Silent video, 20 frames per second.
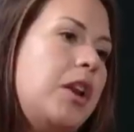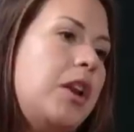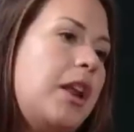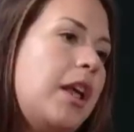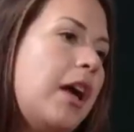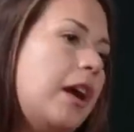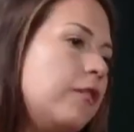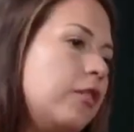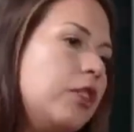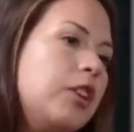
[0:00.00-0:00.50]

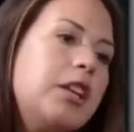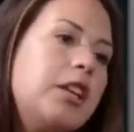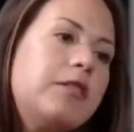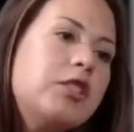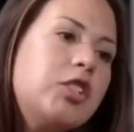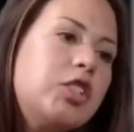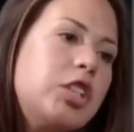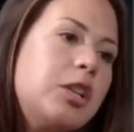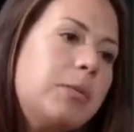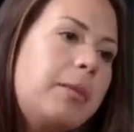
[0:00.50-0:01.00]
iron balls were
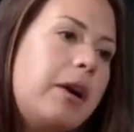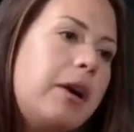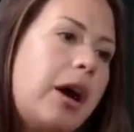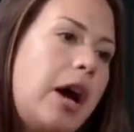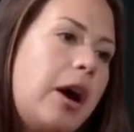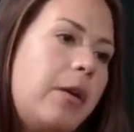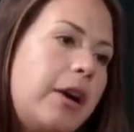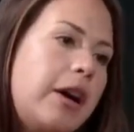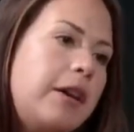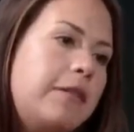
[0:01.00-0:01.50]
attached
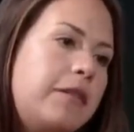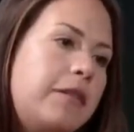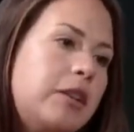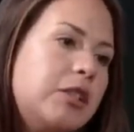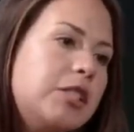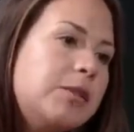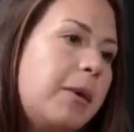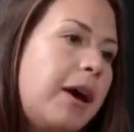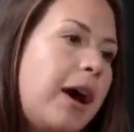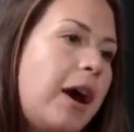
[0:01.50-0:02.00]
to the
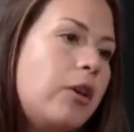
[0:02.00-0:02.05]
ankles of